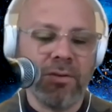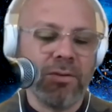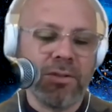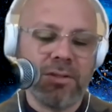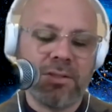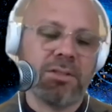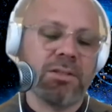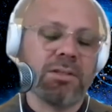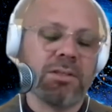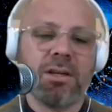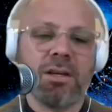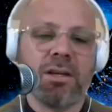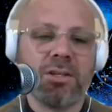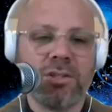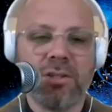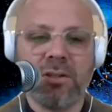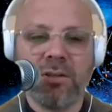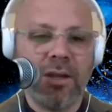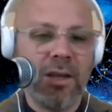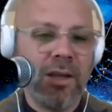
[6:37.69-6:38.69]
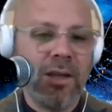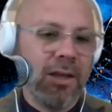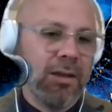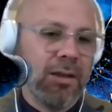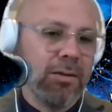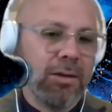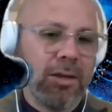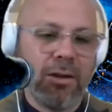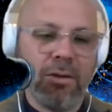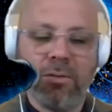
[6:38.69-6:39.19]
this discussion
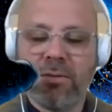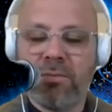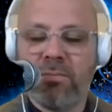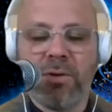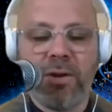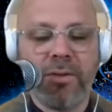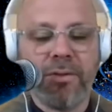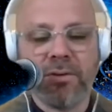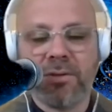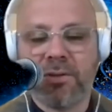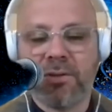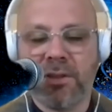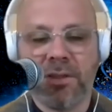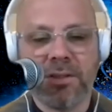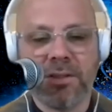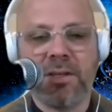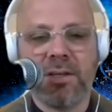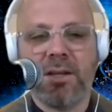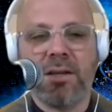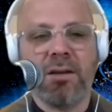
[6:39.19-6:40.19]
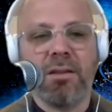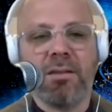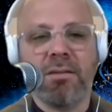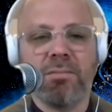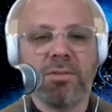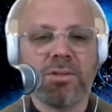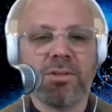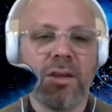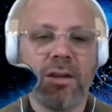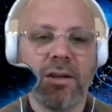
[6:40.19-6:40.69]
here with brothers listening on
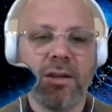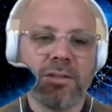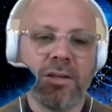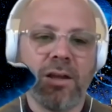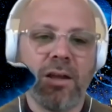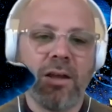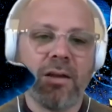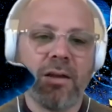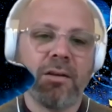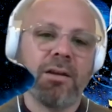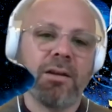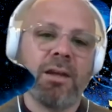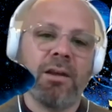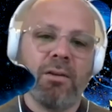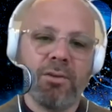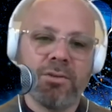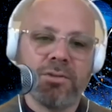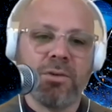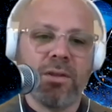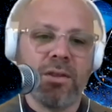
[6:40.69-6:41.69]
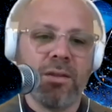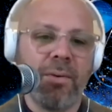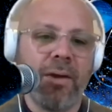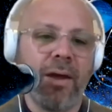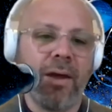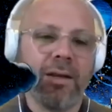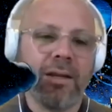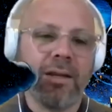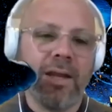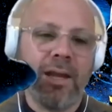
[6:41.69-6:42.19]
Masonic Talk and also on the
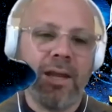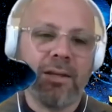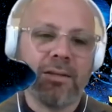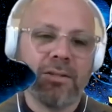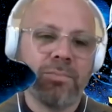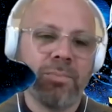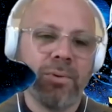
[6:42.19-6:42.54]
podcast.